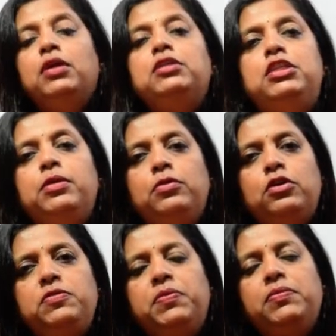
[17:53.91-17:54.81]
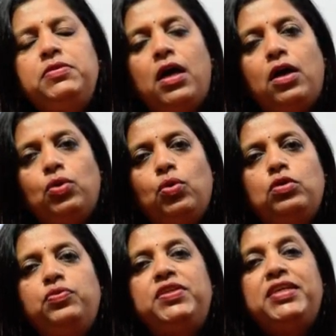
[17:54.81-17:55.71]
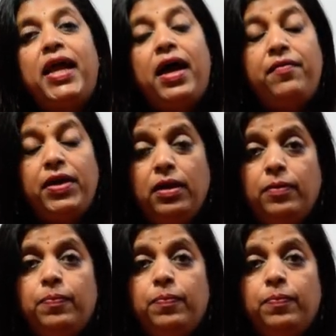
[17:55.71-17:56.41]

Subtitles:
Gymnosperms are those which are having